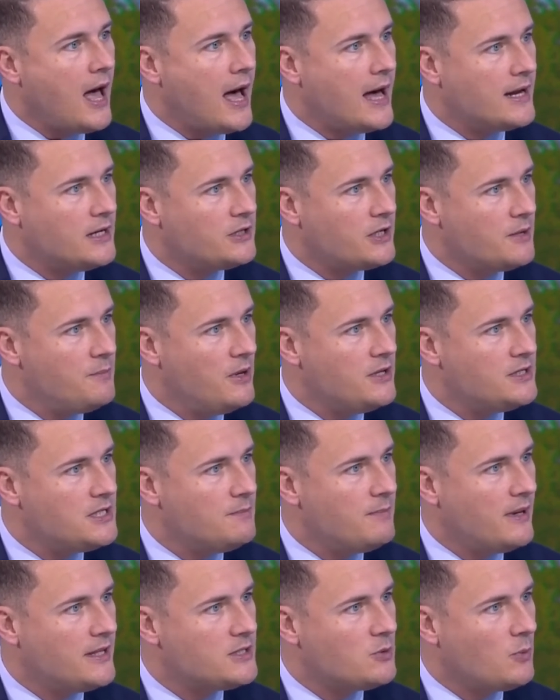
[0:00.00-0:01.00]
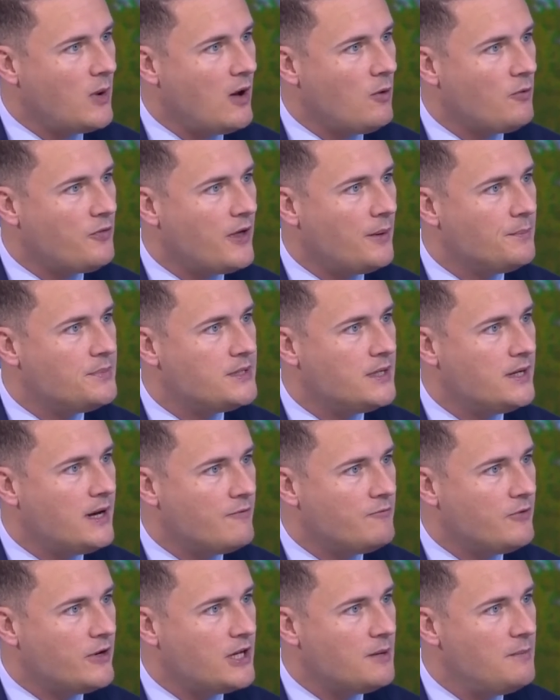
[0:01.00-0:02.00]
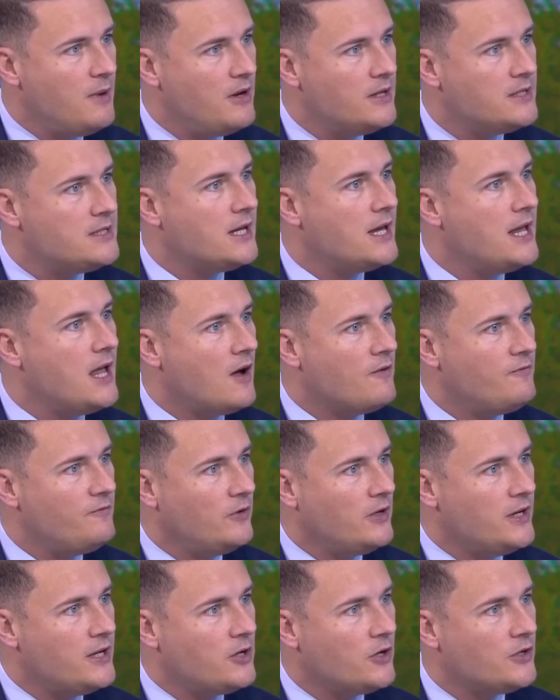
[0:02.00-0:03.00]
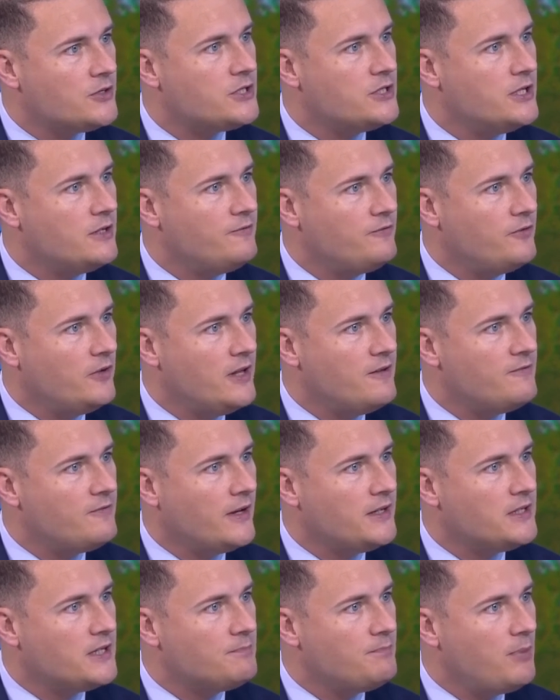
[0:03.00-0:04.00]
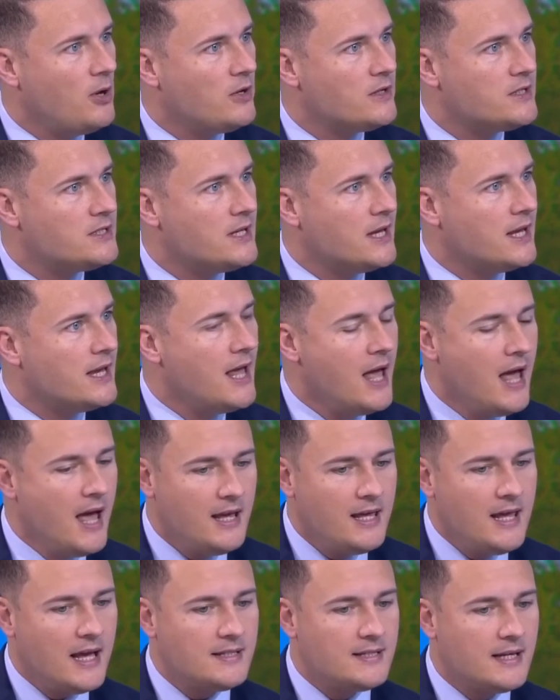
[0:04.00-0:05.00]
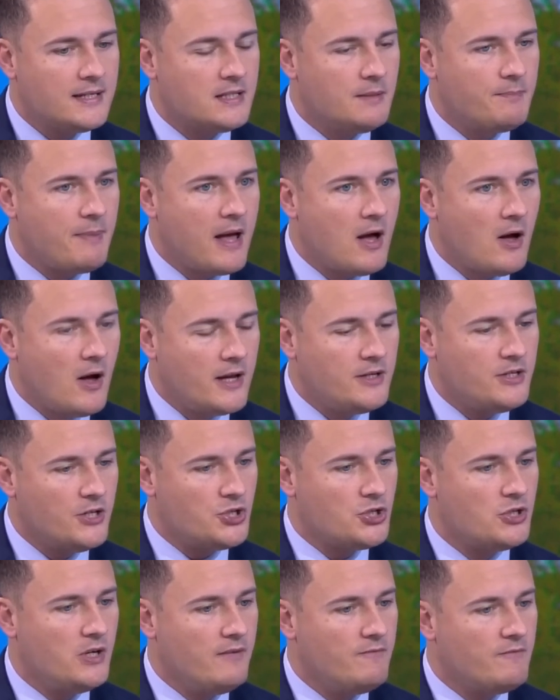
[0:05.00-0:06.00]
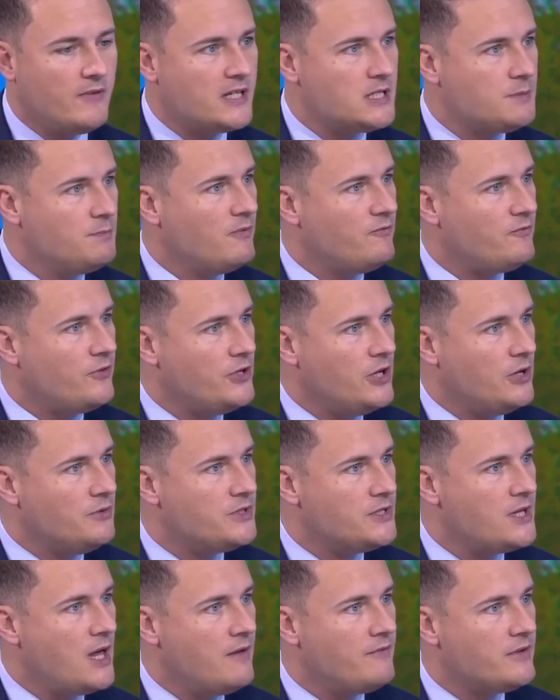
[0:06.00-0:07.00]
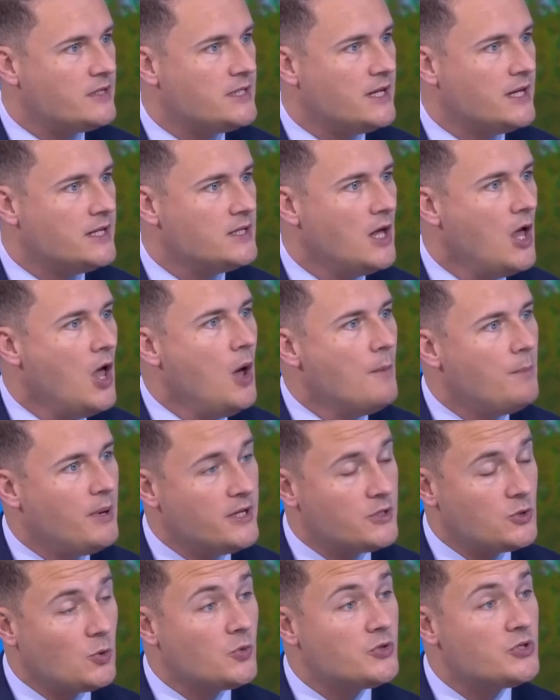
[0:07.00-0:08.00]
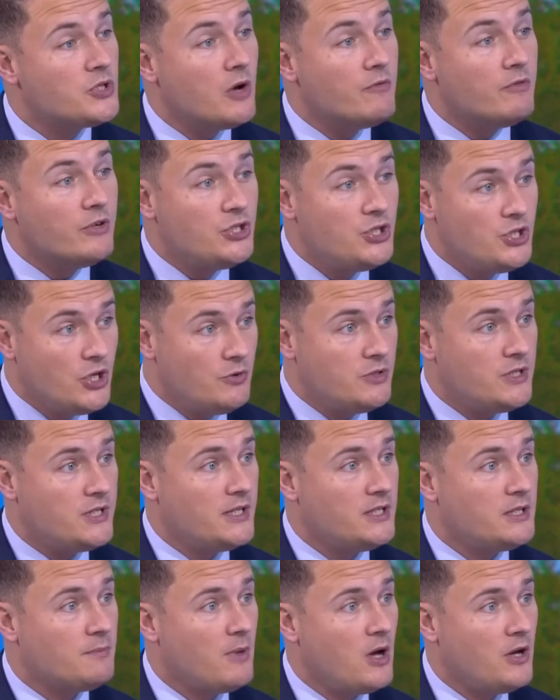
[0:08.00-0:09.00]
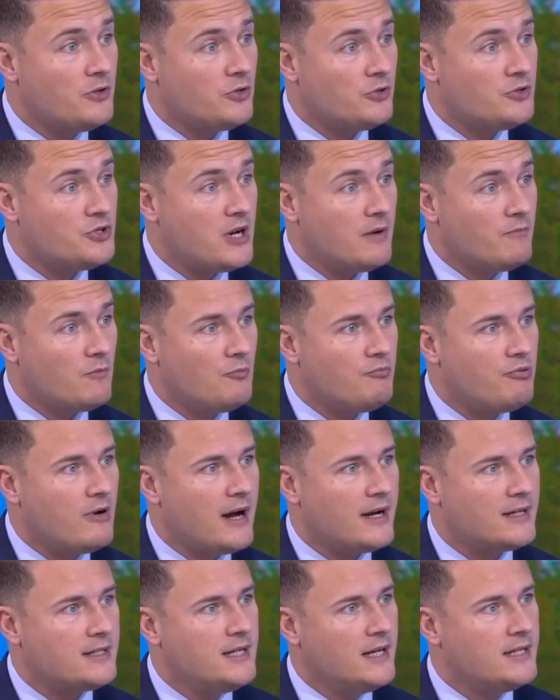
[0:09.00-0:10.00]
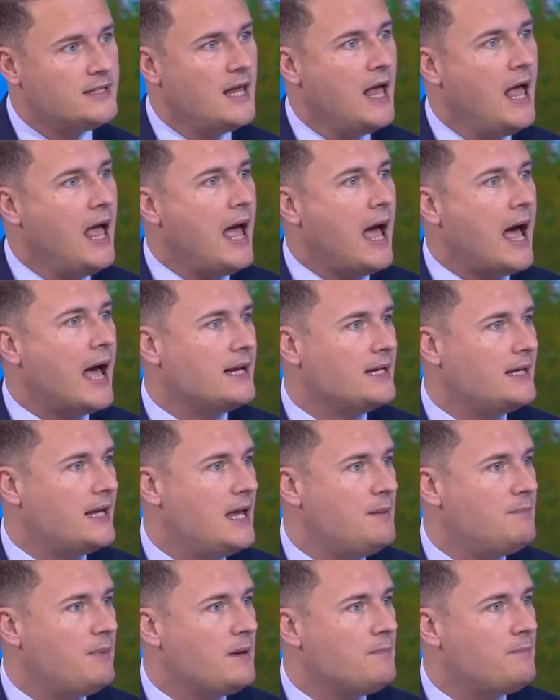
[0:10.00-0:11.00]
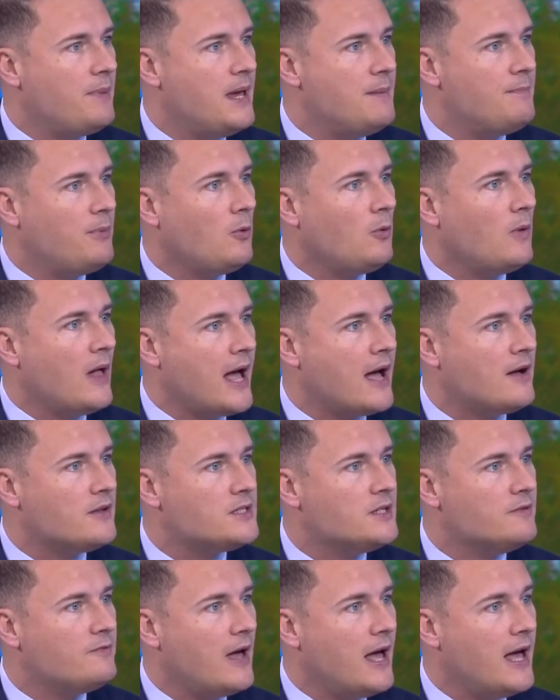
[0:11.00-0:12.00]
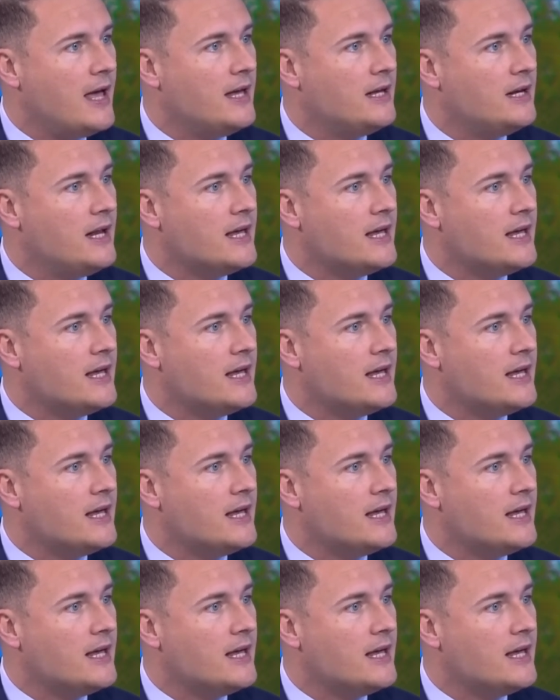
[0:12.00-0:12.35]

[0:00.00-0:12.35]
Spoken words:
and community mental health hubs in every community, a fully costed, fully funded policy. Yes, that's about additional investment for new services, but it's also reducing demand on general practice and keeping people out of A&E.